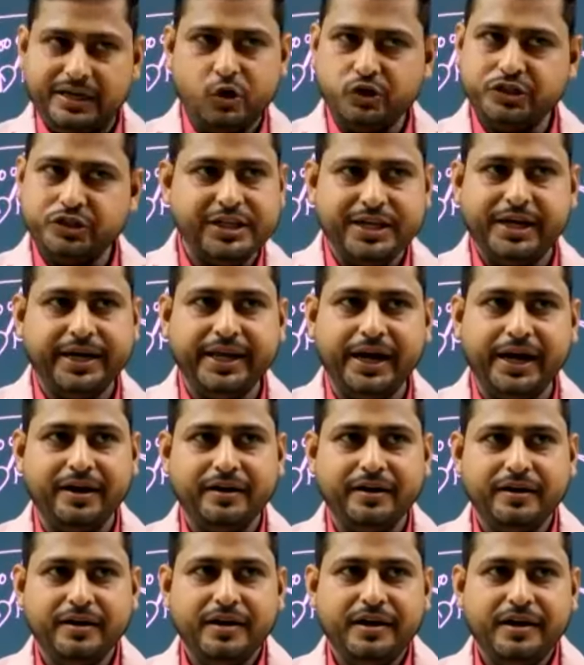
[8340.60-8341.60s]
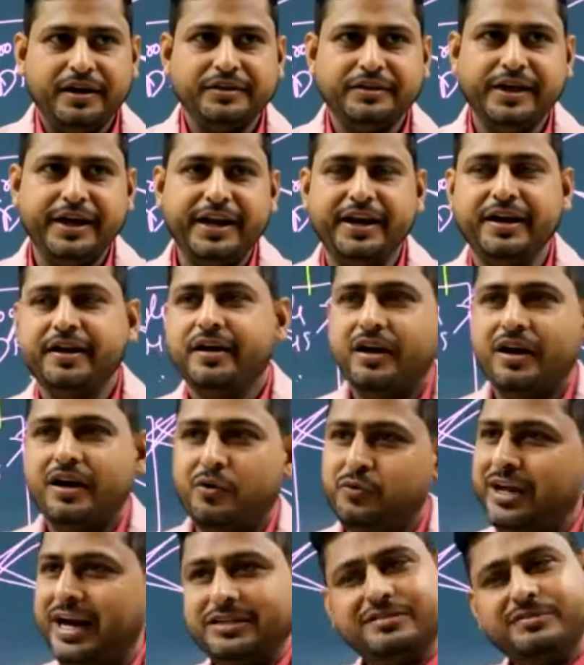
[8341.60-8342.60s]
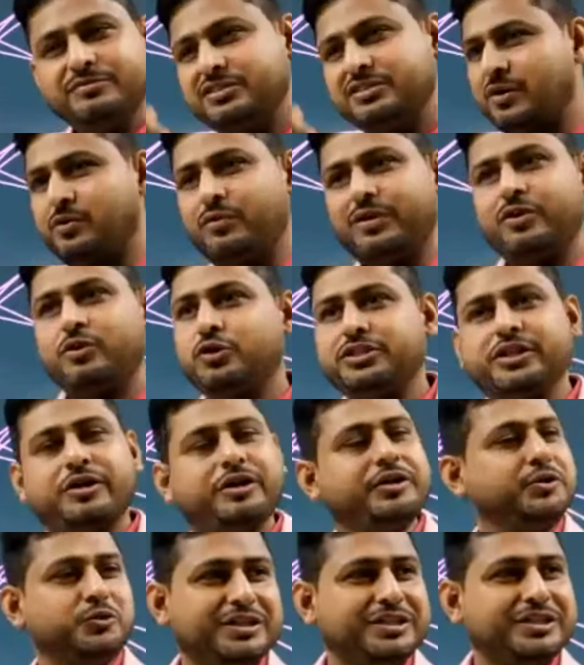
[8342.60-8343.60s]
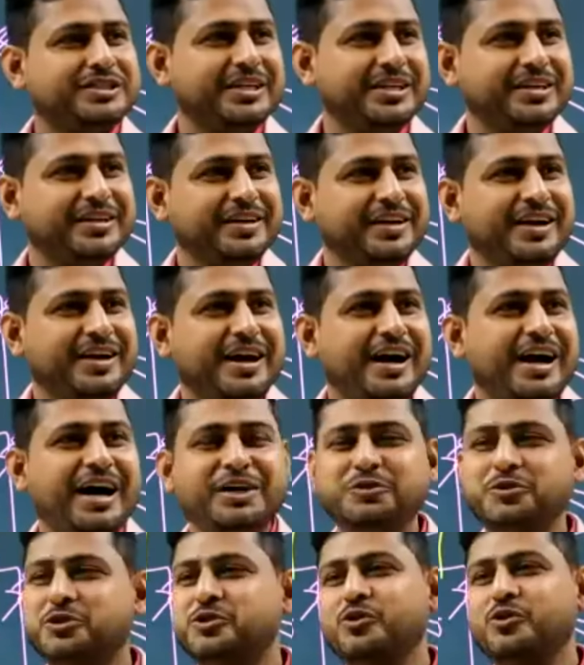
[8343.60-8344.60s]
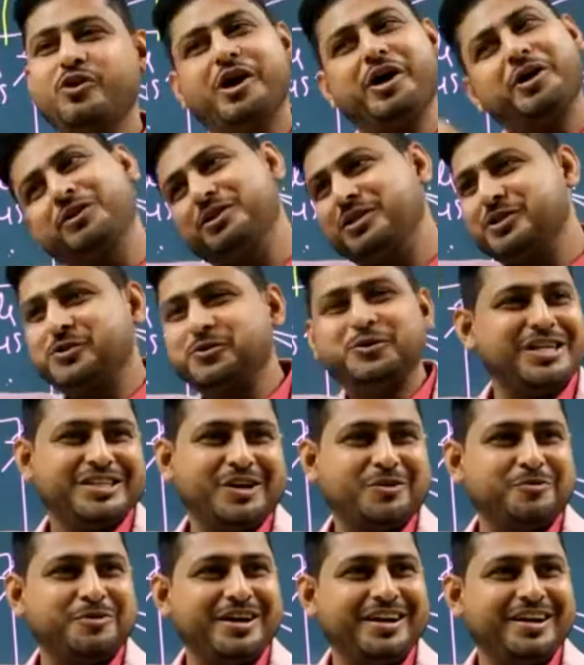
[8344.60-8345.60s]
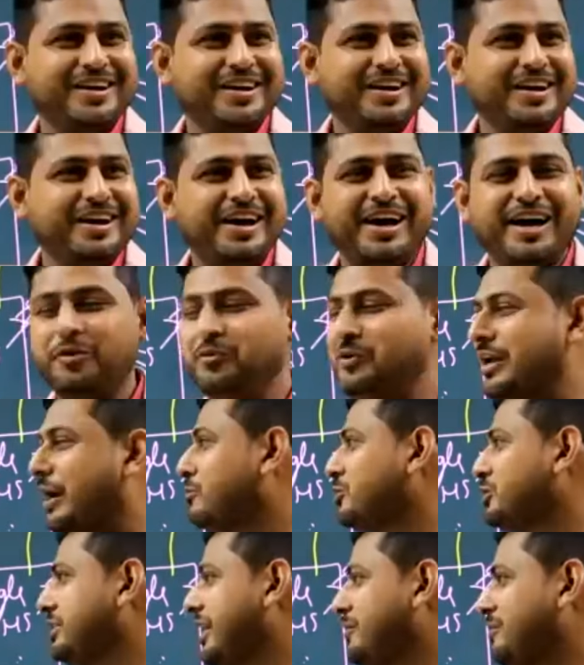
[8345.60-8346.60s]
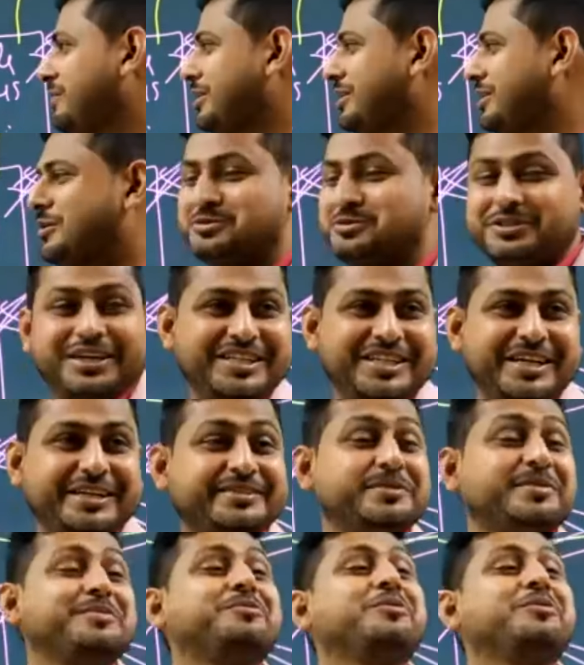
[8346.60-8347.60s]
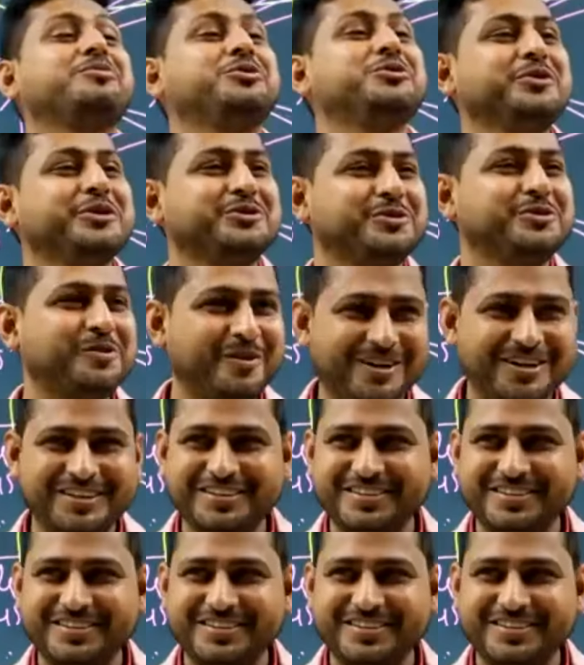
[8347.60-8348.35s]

hosted in India. Then we had some server hosted in the USA. I used to log in on the USA server, and we have to check whether website is accessible from US or not.